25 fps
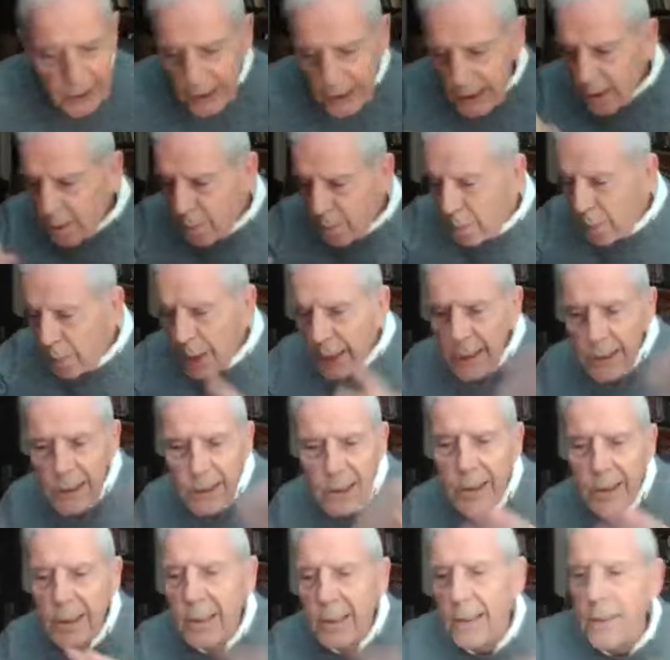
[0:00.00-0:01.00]
bits and
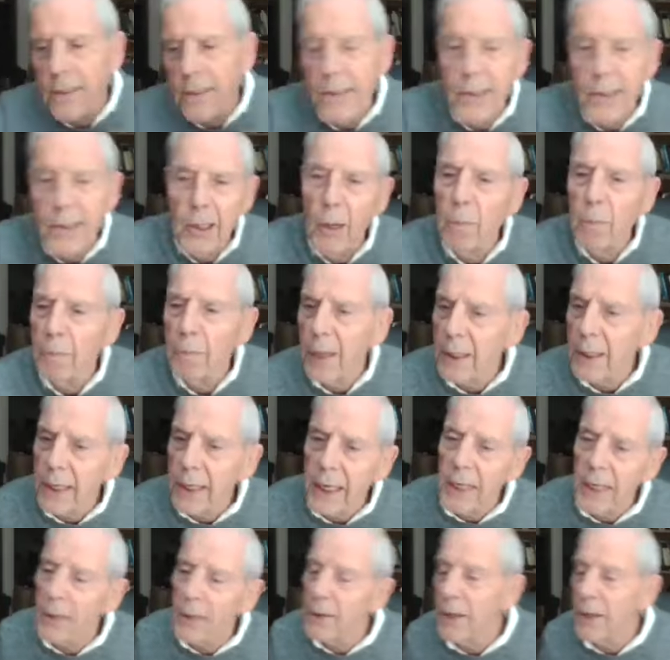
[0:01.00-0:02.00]
pieces and jumping
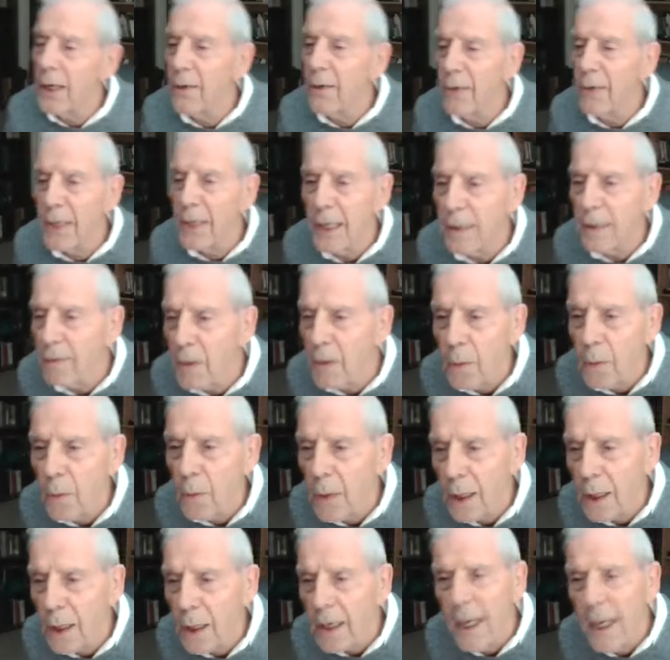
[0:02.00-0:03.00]
here, there, and
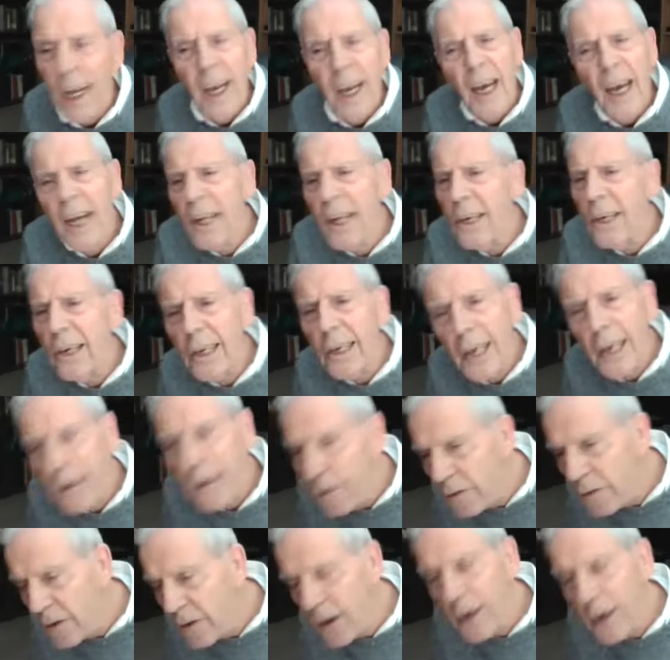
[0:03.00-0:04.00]
everywhere, and
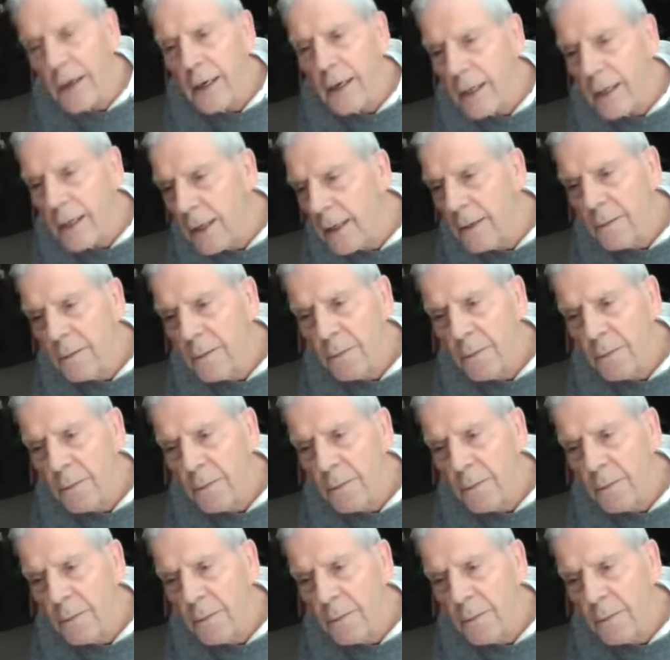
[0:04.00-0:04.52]
never